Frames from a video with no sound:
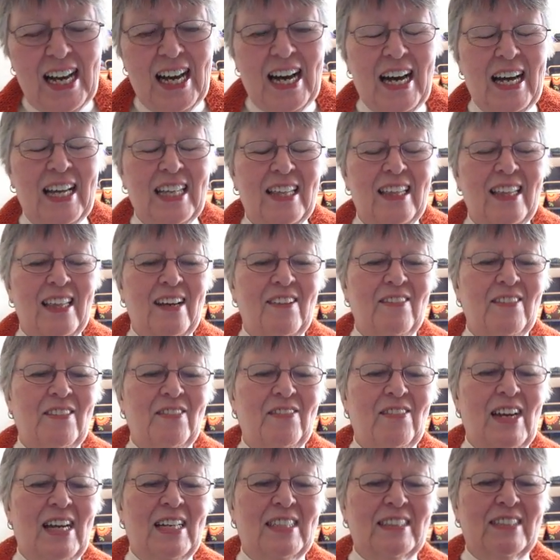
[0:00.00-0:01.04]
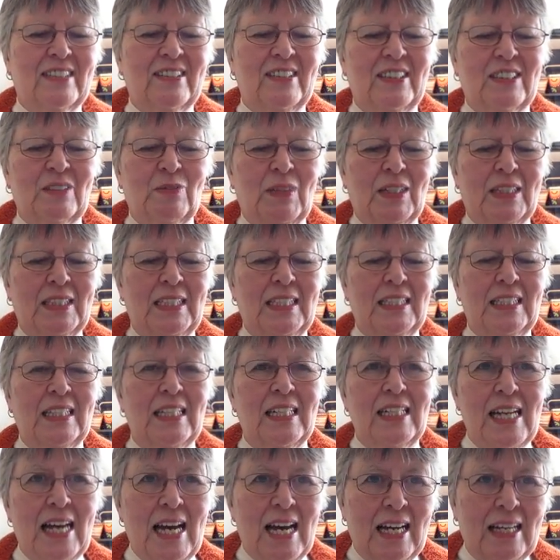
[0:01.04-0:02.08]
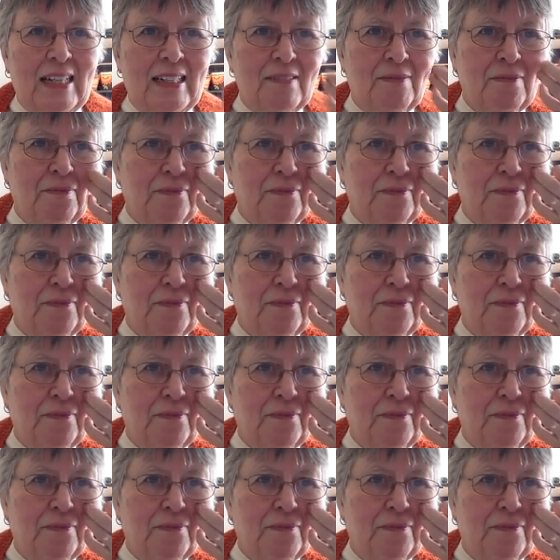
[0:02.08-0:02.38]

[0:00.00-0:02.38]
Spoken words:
I love The Fat Squirrel Speaks. She's a nut.